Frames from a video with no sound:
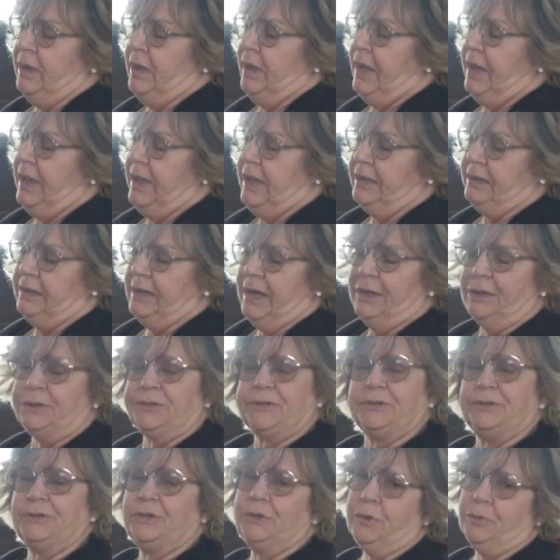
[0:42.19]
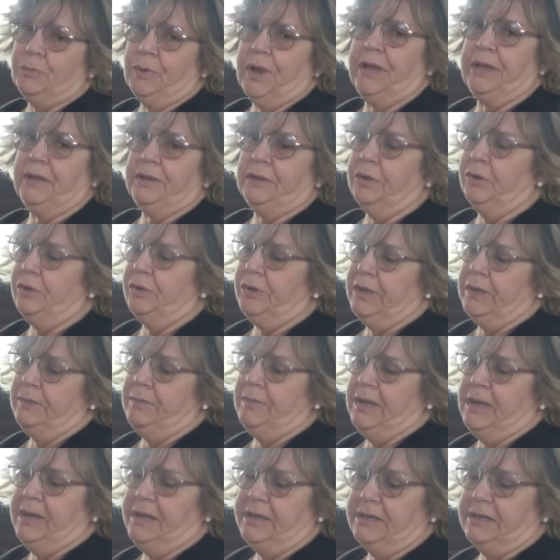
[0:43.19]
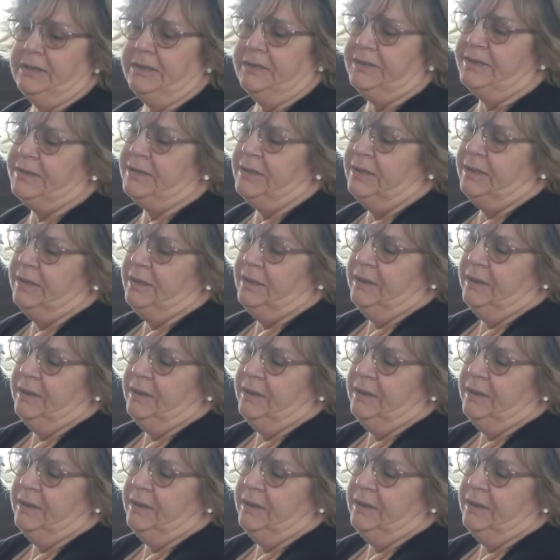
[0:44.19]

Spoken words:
And I also do it regularly because